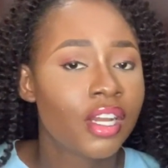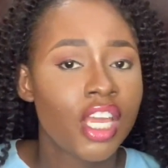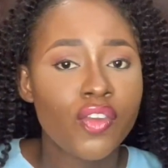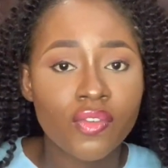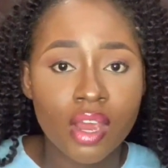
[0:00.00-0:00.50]

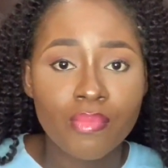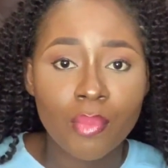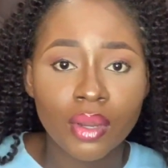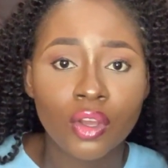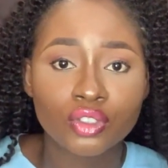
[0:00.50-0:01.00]
you're very
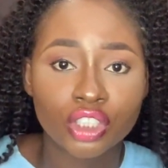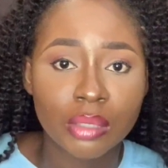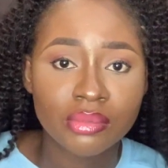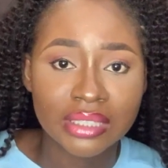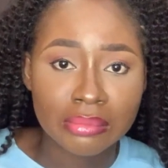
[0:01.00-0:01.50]
popular on social
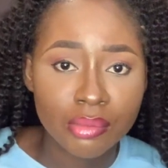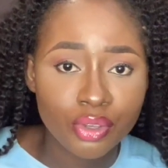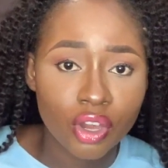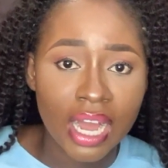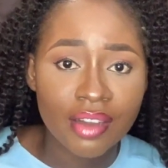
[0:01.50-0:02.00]
media, maybe
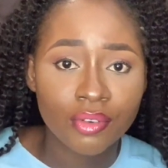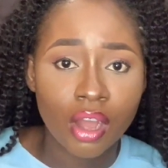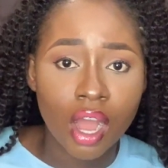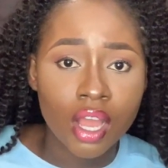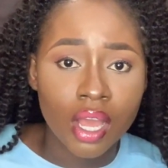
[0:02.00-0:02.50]
you have
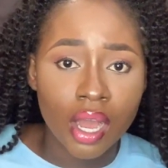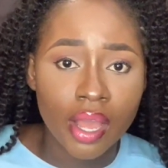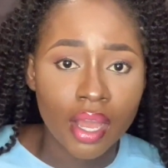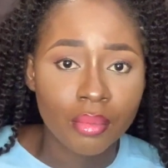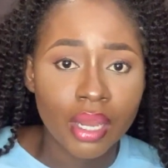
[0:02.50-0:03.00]

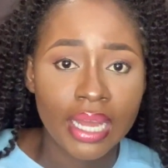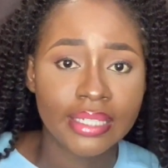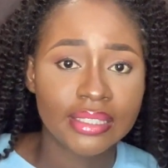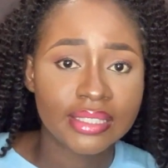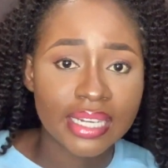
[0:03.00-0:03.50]

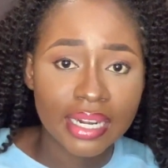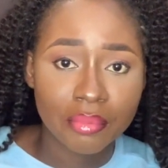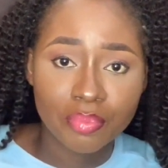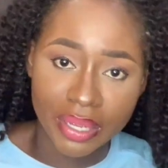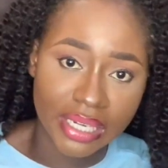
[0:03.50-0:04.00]
an
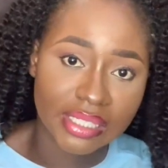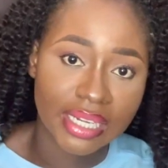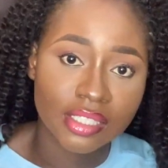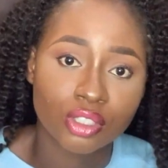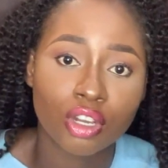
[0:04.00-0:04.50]
Instagram page
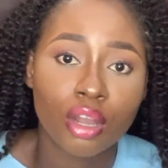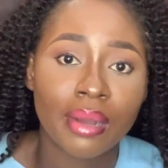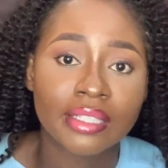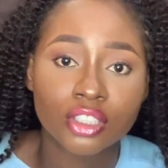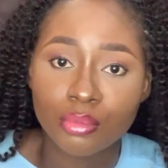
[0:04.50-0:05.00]
that talk
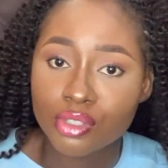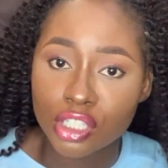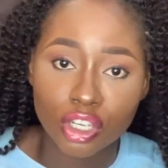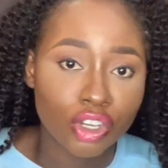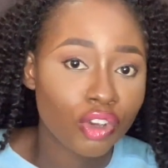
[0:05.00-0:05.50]
about
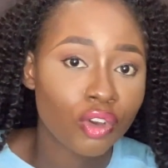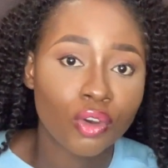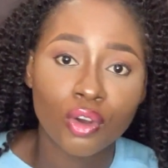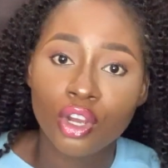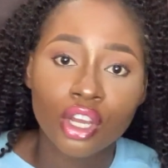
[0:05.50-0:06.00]
something, or
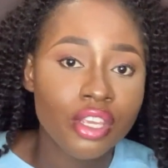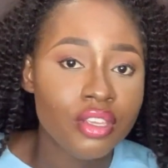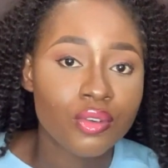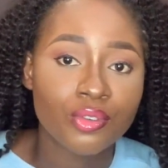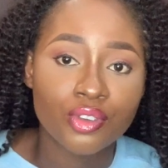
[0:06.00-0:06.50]

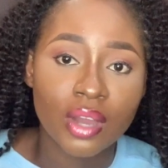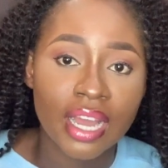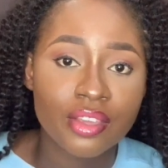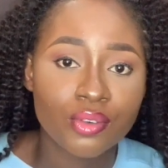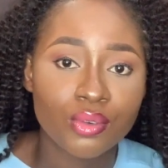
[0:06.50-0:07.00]

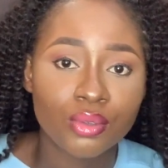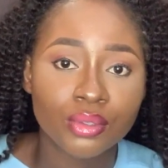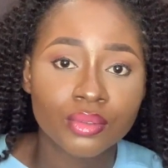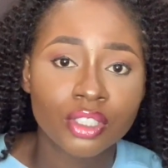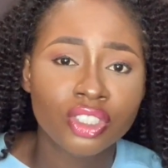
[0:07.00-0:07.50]
you
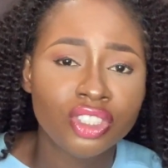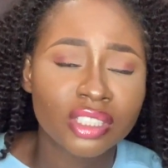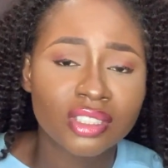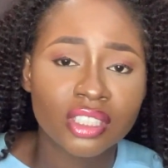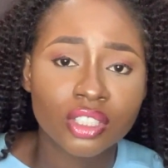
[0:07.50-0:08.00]

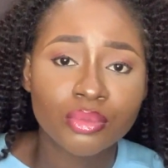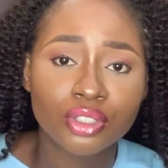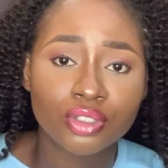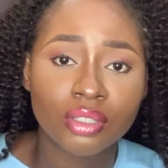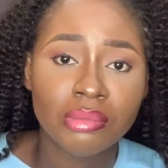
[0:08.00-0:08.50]
just do
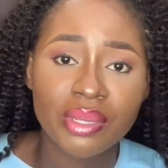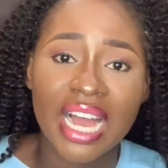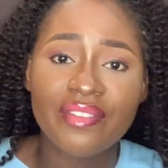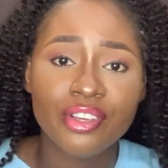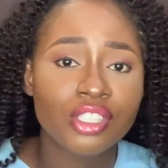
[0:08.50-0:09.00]
something, maybe you
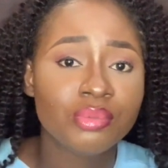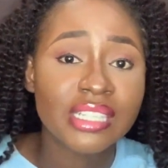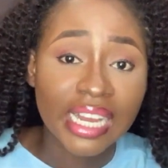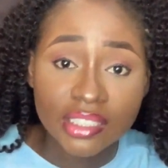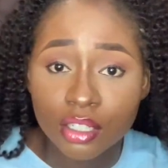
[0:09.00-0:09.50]
have a YouTube
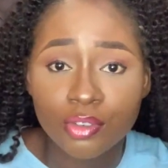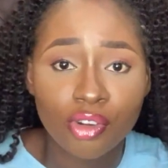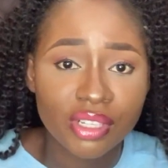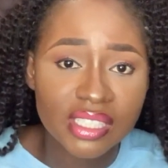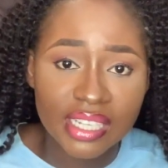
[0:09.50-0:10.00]
channel, for
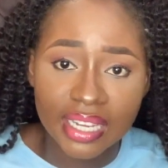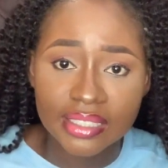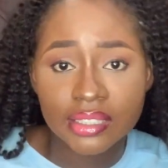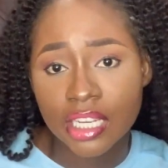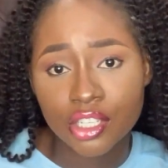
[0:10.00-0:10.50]

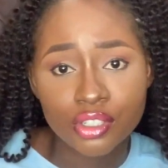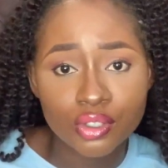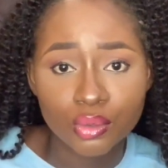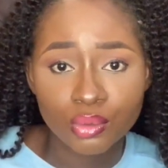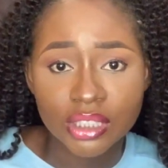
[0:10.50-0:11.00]
instance, that you
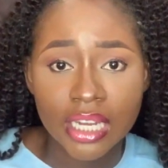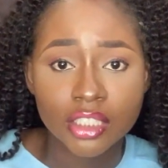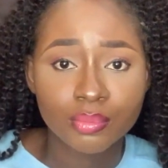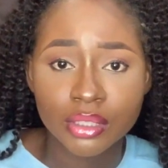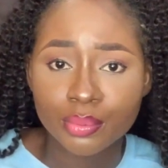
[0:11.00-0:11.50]
used to reach out
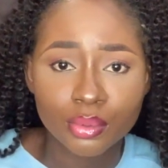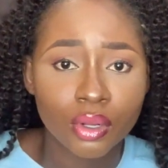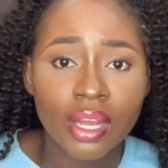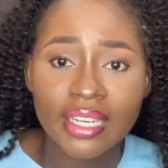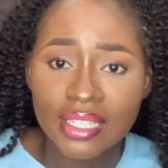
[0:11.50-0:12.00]
to people,
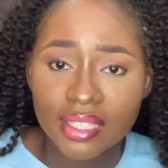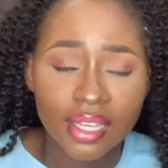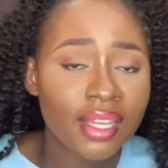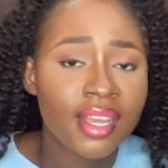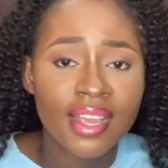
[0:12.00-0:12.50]
or
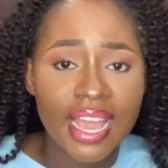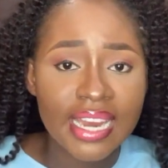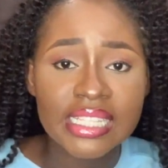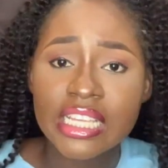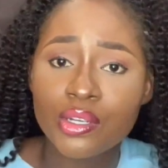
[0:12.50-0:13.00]
anything
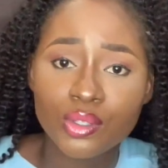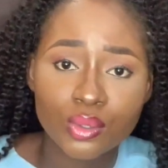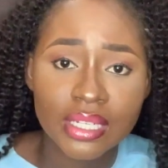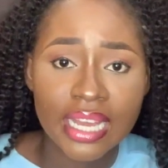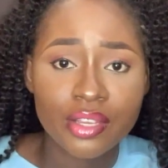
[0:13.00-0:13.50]
you
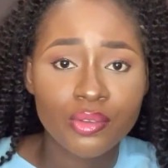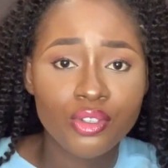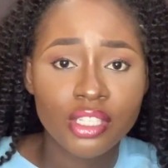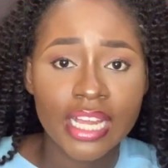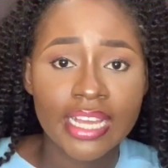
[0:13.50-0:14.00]
do that
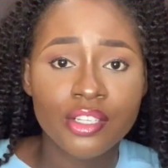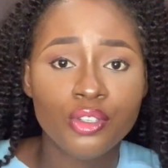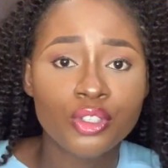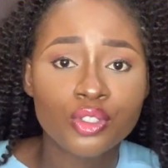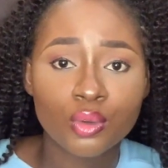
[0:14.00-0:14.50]

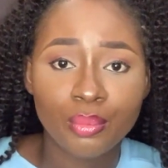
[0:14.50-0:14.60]
you use